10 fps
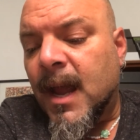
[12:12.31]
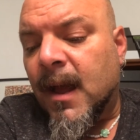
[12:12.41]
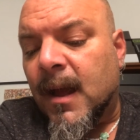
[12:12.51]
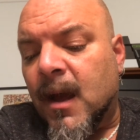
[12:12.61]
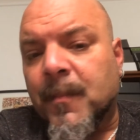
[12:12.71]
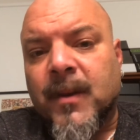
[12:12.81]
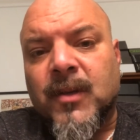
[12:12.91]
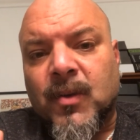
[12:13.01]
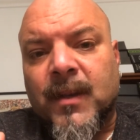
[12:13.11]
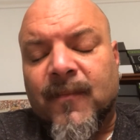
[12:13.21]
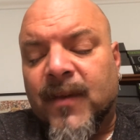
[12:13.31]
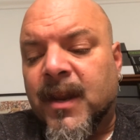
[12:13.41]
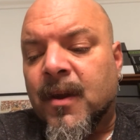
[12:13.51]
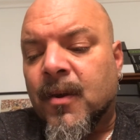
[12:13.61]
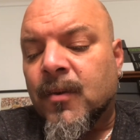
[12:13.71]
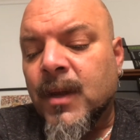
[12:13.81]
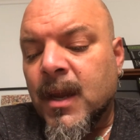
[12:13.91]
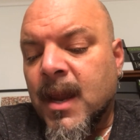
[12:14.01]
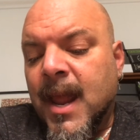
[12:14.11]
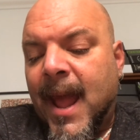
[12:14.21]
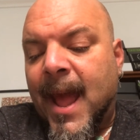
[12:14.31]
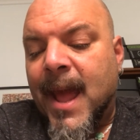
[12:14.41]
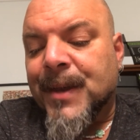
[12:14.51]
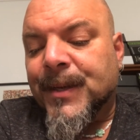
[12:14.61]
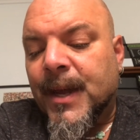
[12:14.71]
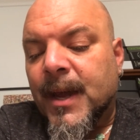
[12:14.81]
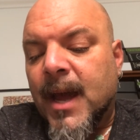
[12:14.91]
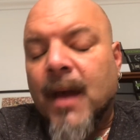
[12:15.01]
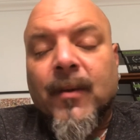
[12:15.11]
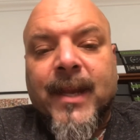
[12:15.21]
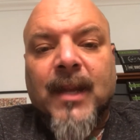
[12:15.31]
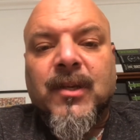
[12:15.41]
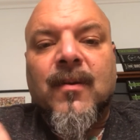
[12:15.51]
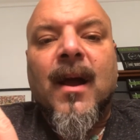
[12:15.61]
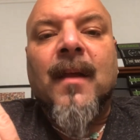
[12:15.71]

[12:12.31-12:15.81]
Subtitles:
Hope you enjoyed the video, and I will catch you